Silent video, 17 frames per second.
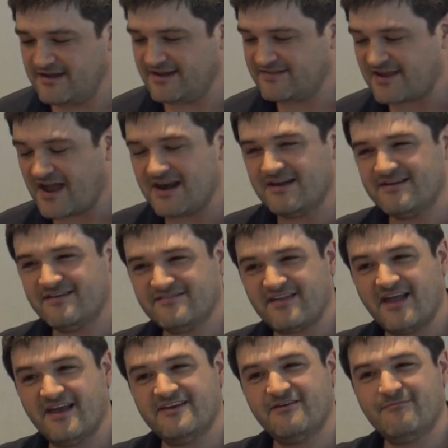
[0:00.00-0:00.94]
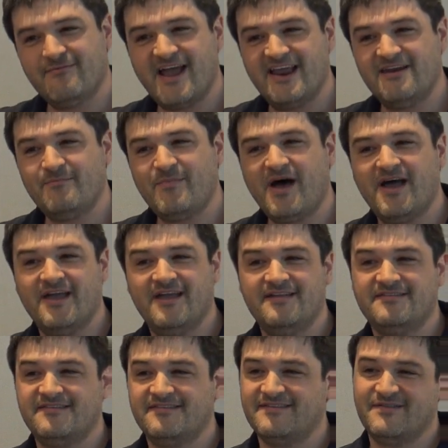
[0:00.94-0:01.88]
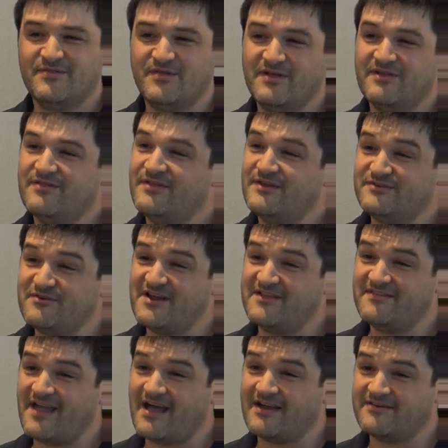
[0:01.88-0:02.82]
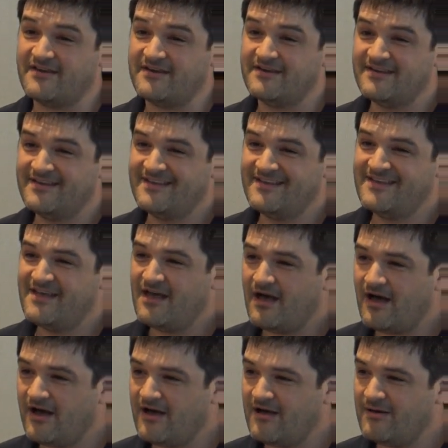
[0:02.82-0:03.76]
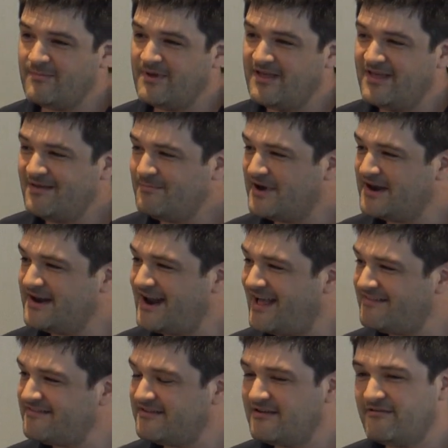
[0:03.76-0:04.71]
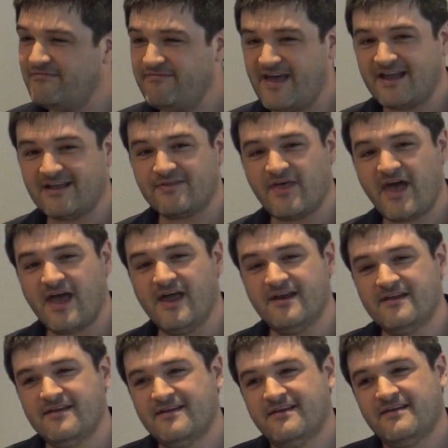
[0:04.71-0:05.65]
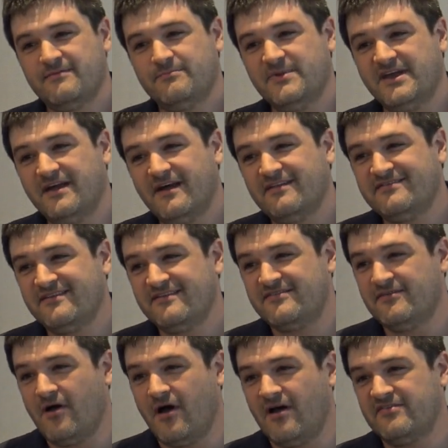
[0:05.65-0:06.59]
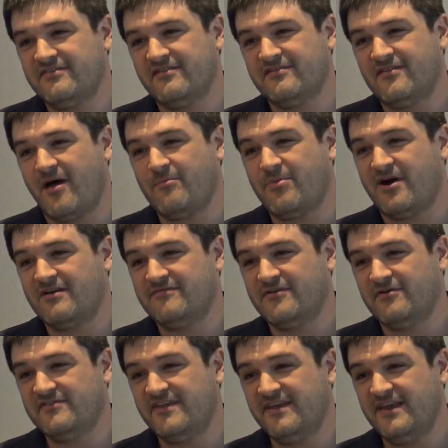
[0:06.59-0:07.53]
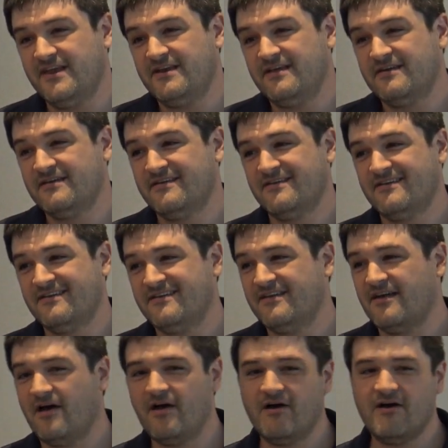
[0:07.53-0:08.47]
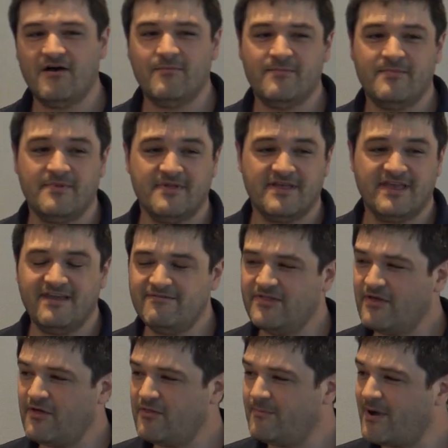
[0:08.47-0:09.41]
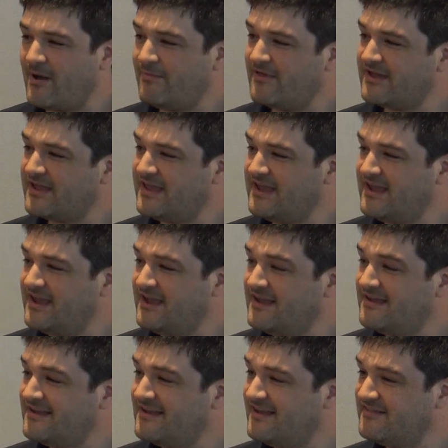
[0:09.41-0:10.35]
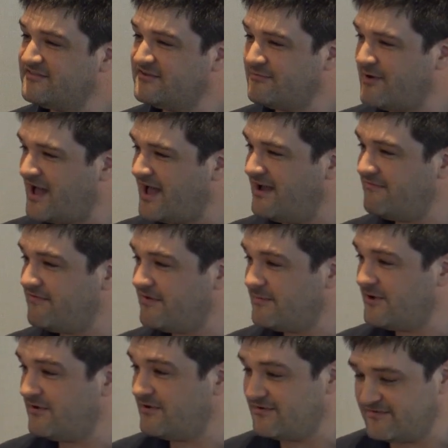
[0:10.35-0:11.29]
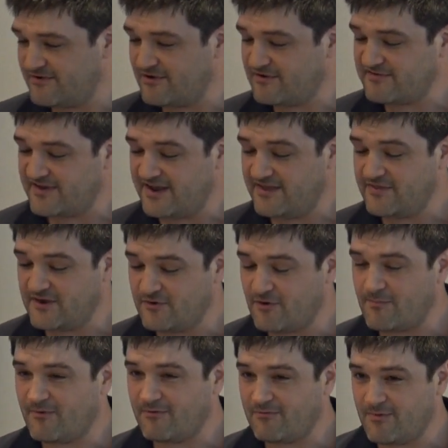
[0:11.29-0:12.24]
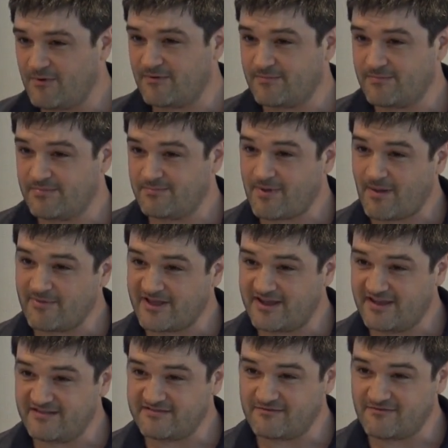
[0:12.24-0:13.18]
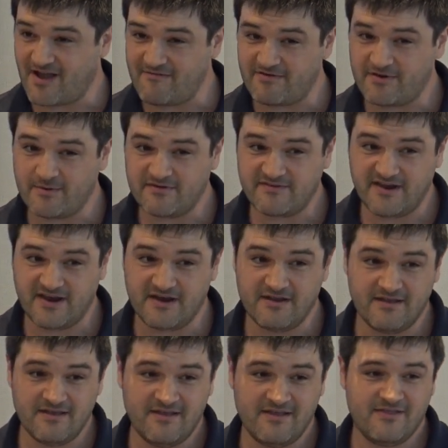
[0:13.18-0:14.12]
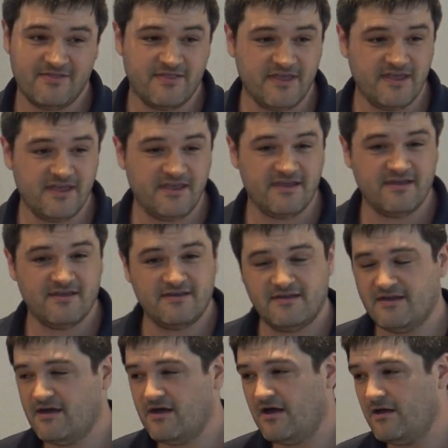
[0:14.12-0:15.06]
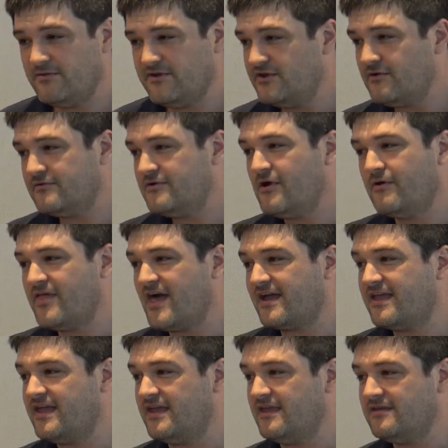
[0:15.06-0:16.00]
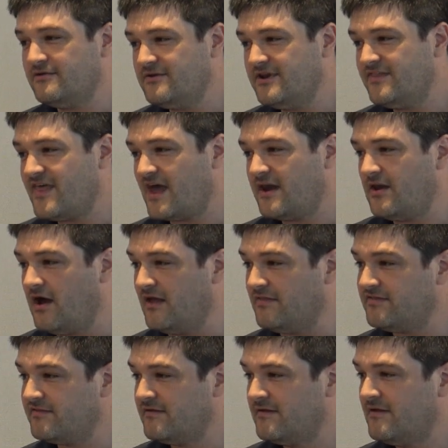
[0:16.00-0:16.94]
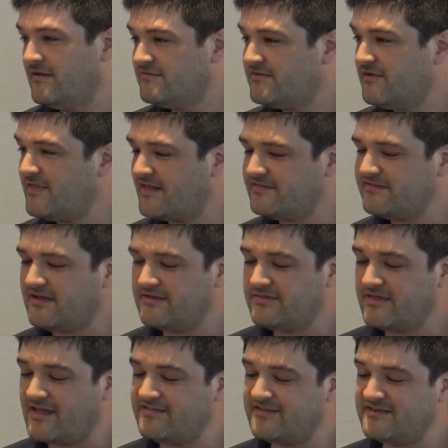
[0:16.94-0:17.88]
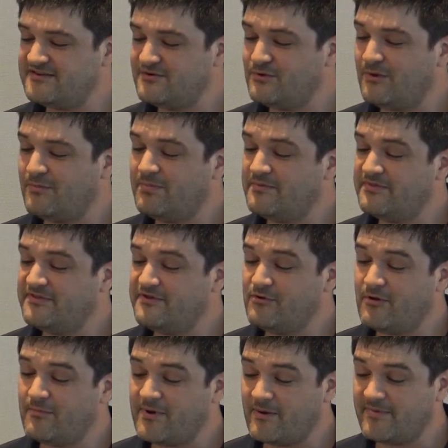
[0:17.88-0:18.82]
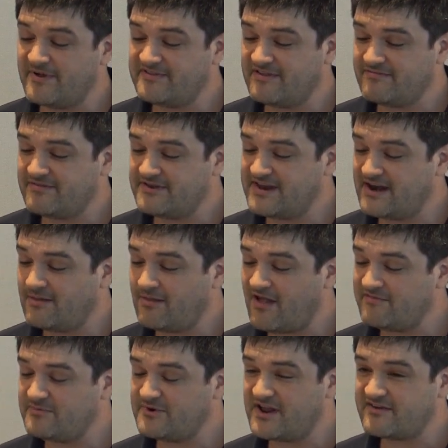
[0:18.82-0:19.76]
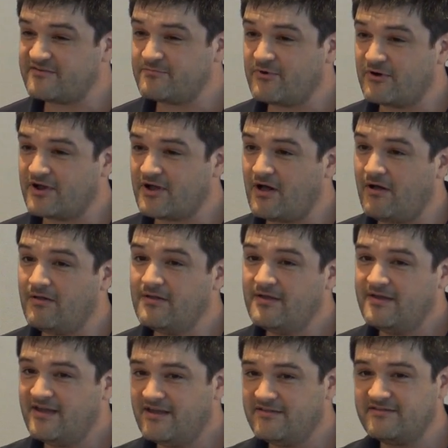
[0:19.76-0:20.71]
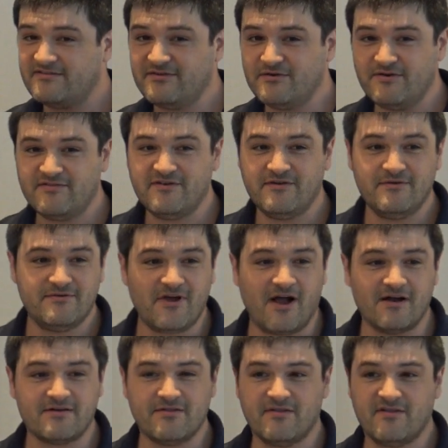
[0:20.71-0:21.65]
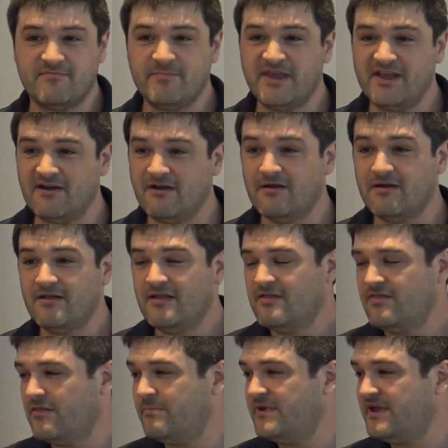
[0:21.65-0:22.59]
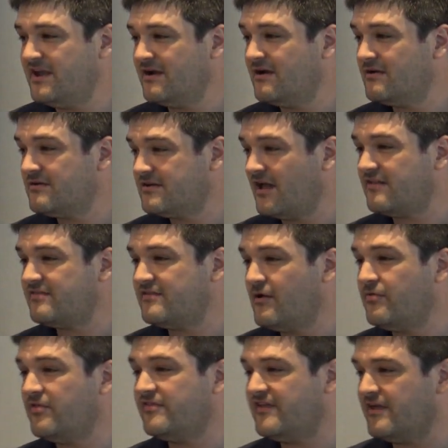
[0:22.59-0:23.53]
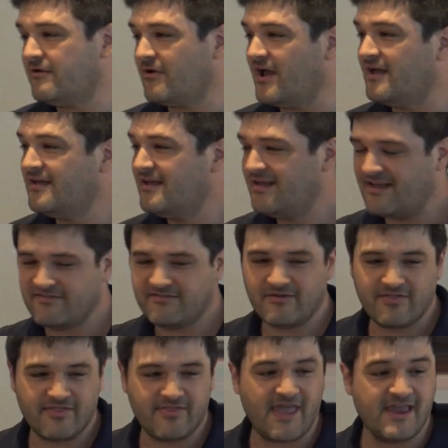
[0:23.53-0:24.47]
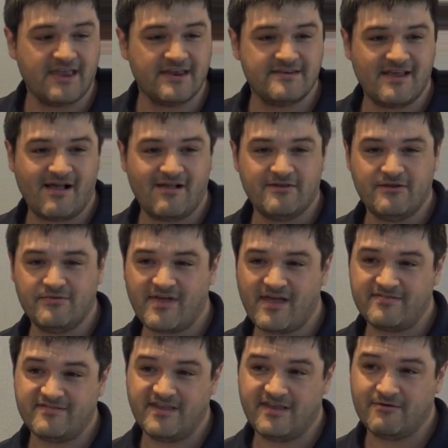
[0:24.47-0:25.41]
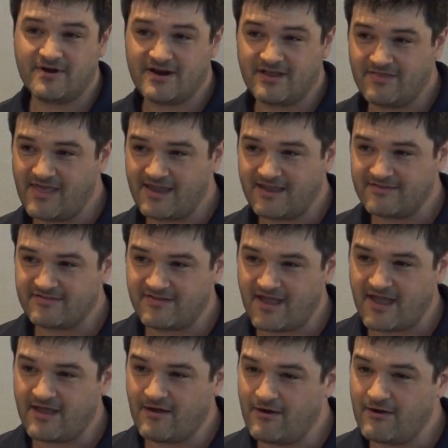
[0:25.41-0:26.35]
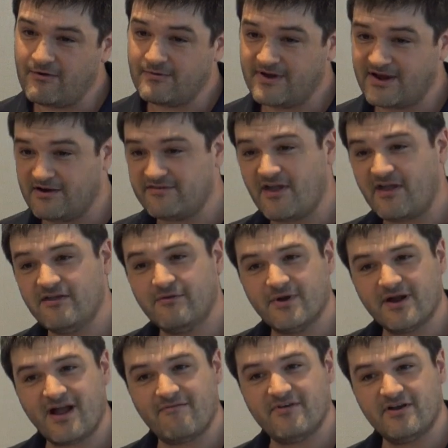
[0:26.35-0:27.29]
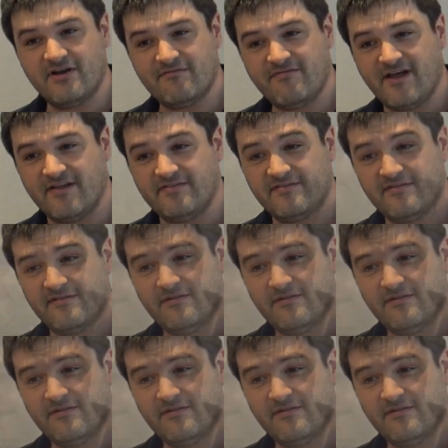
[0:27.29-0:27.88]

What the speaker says: it's kind of designed to randomize the transaction. But it has the effect that because this nonce is not part of your seed, even though the public key is derived from your seed, the normal remote public key is derived from your seed, you don't know that key. You need that nonce. So that's a dual purpose of the data loss protection protocol. Is as soon as you talk to this peer, the peer does know the secret, and so they can tell you that secret, and they can say, "Oh, here's how you recover your funds."